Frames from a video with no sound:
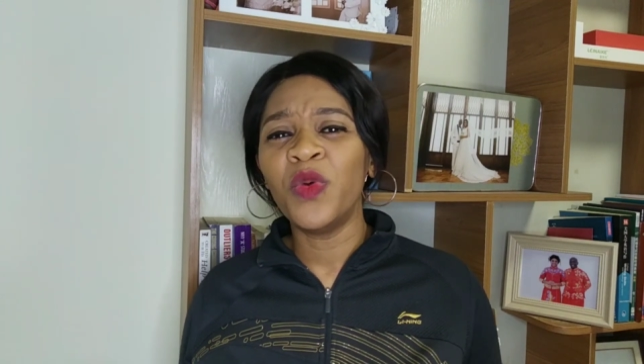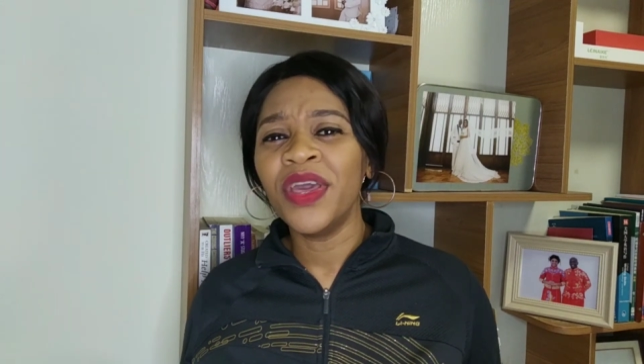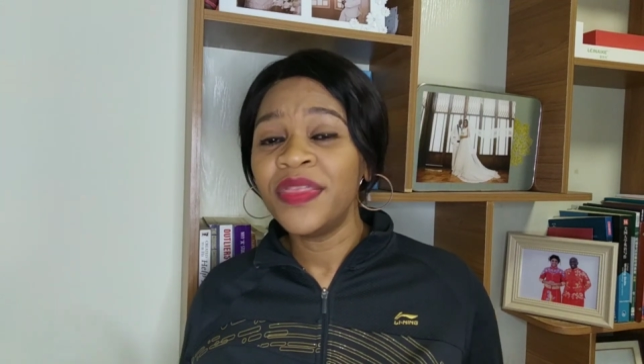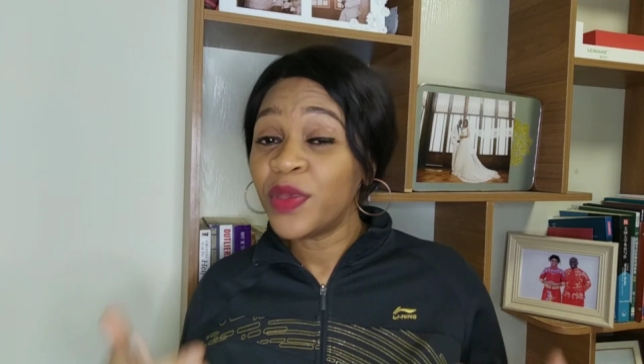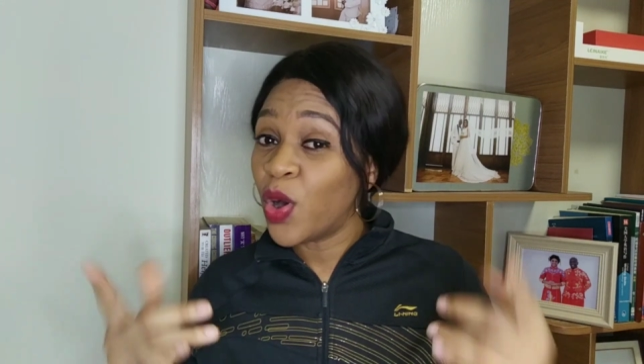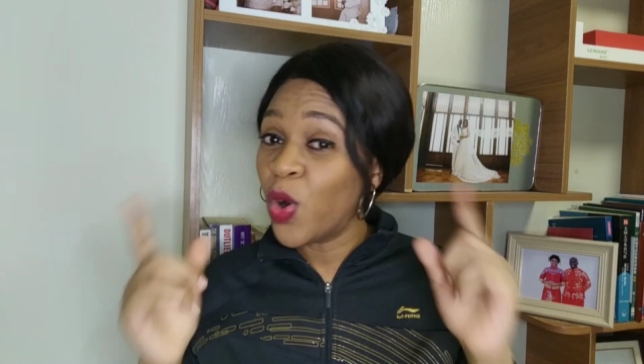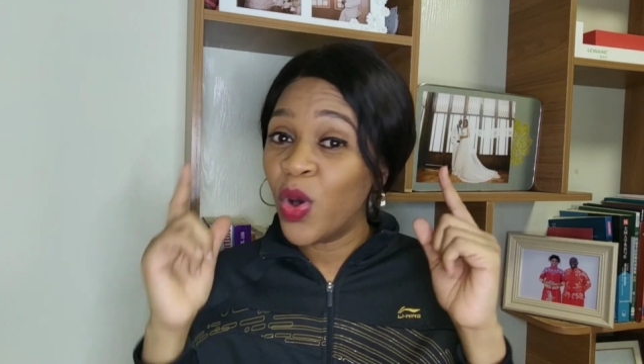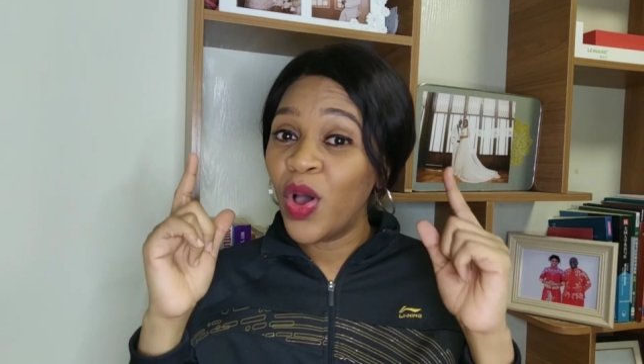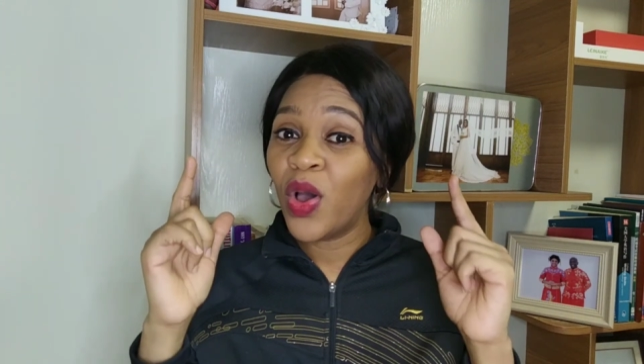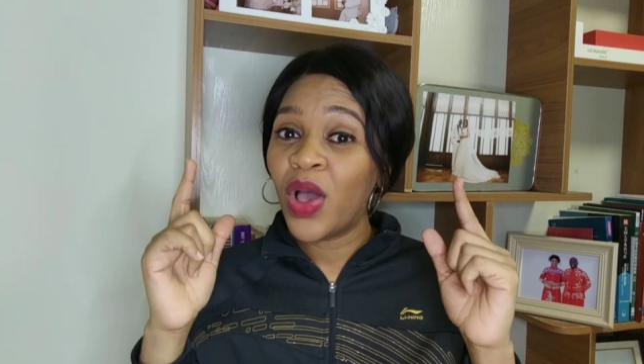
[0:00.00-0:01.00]
with
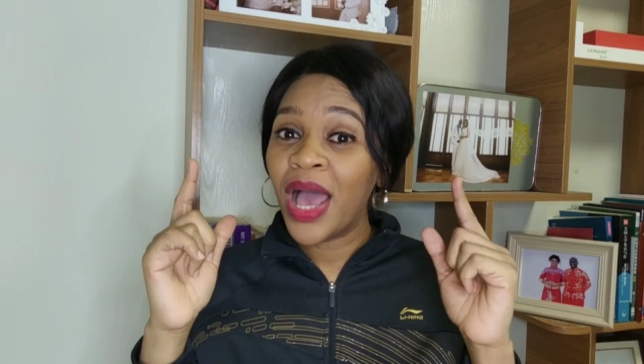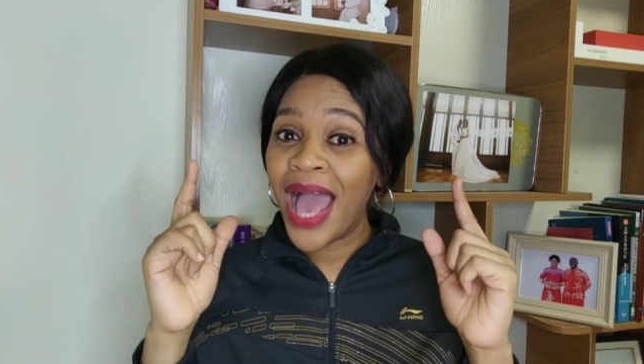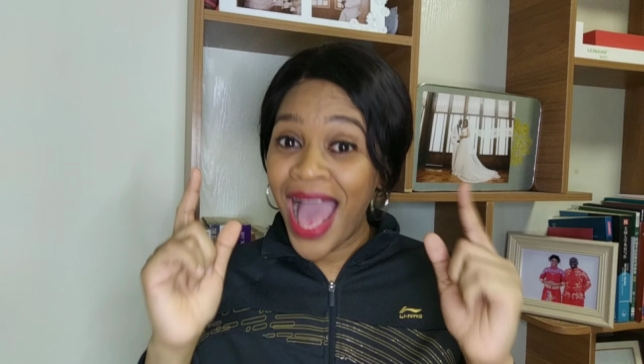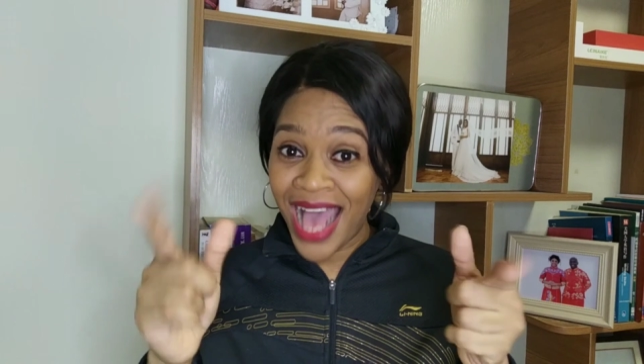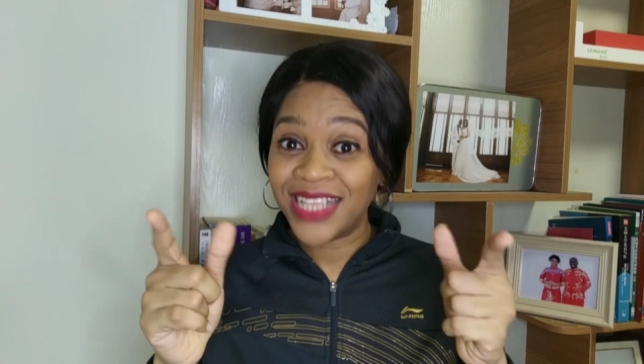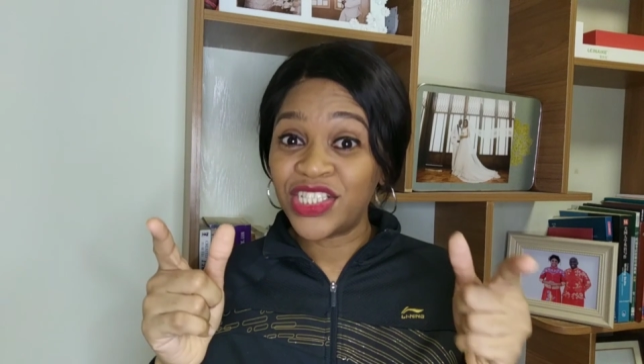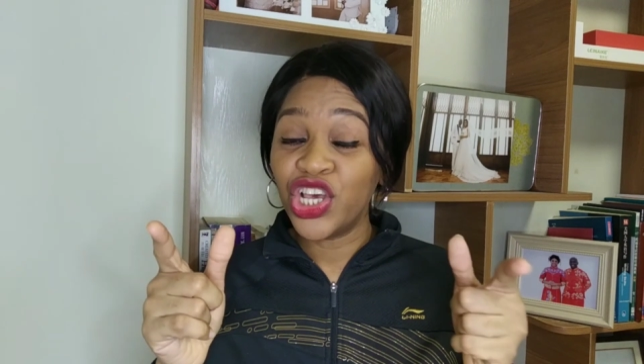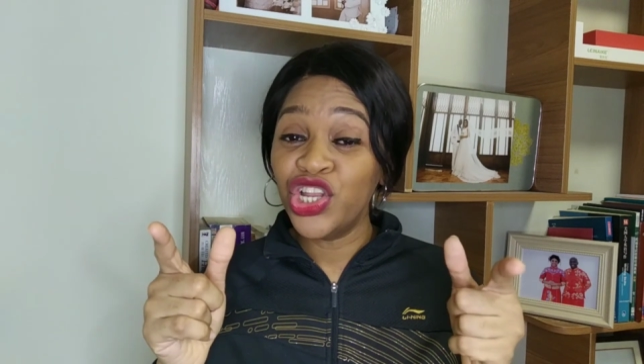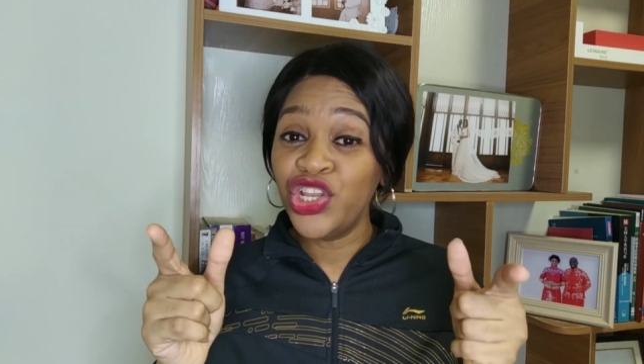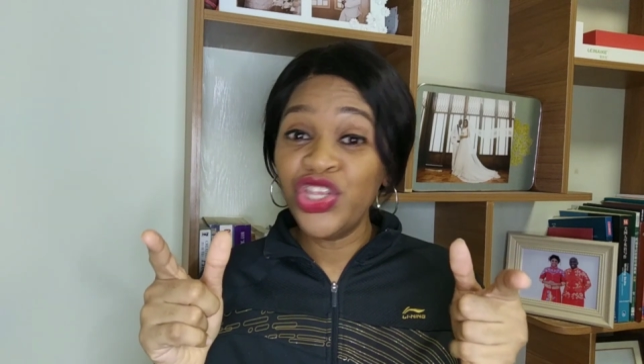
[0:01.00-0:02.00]
as
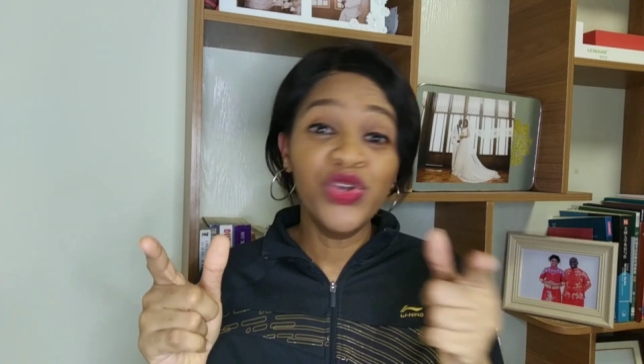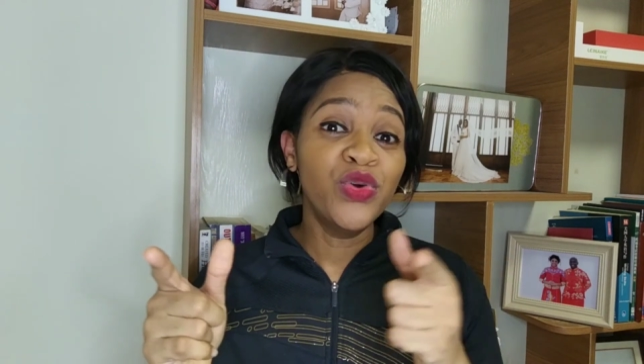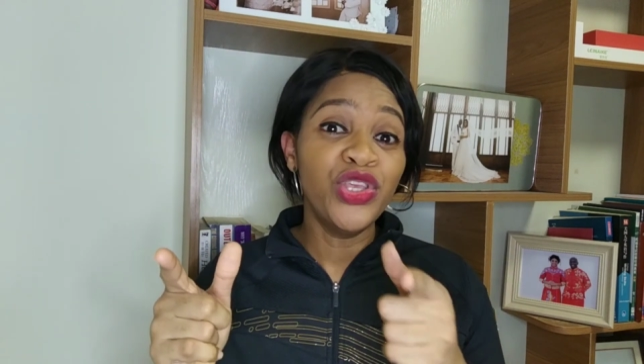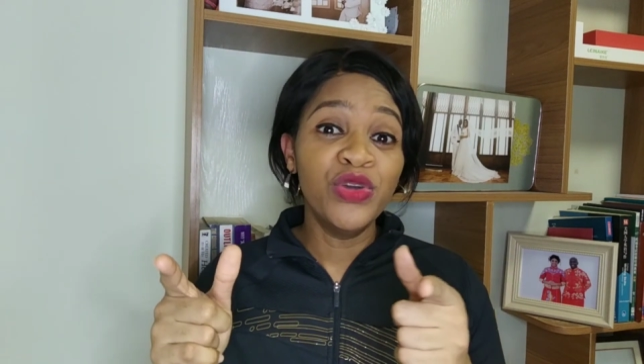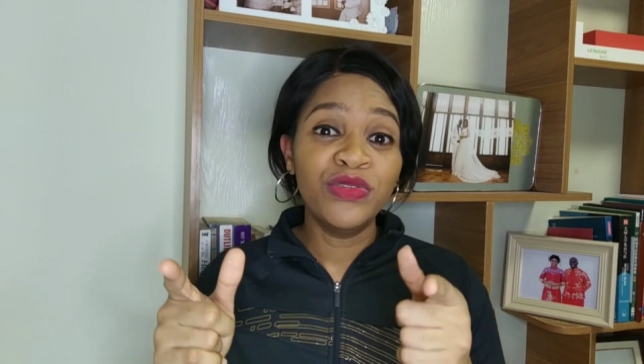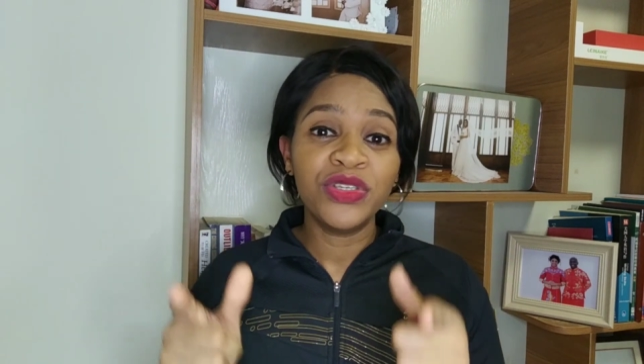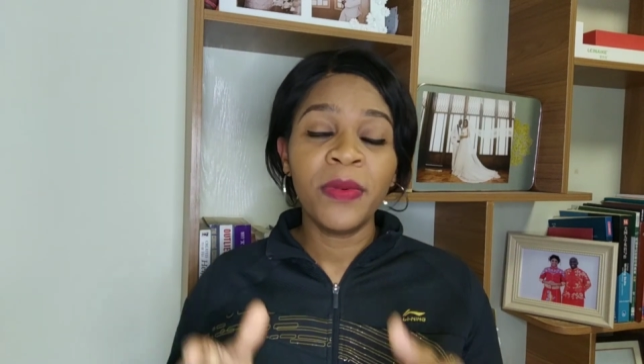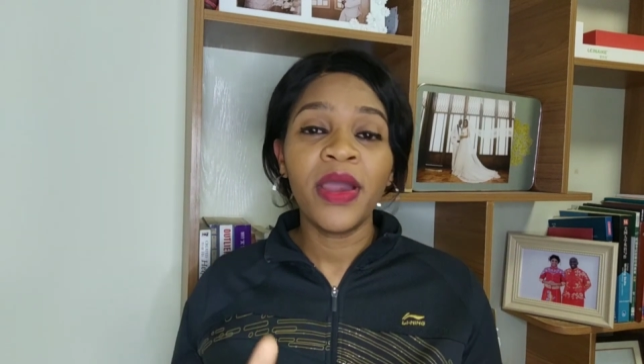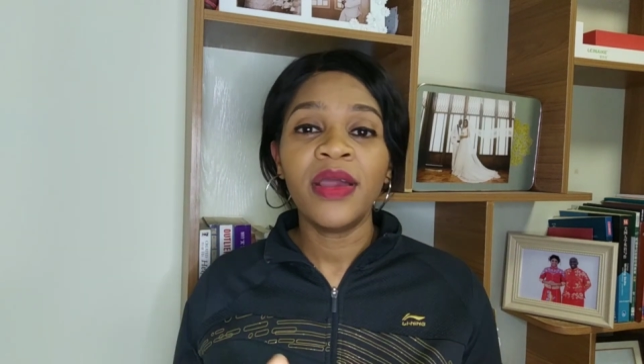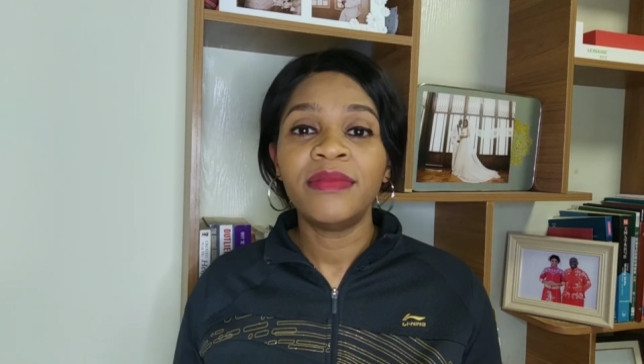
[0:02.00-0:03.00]
a new
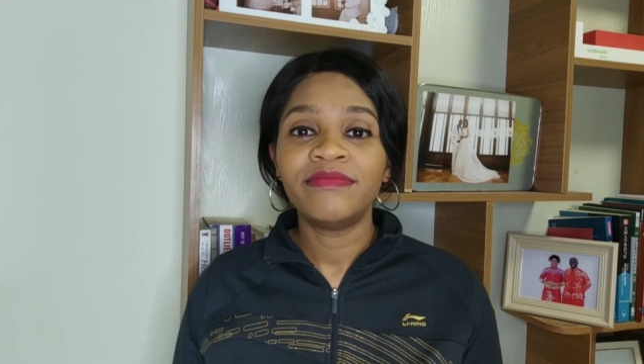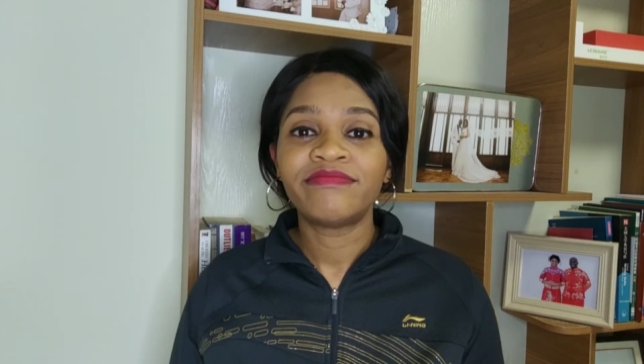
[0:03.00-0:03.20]
YouTuber,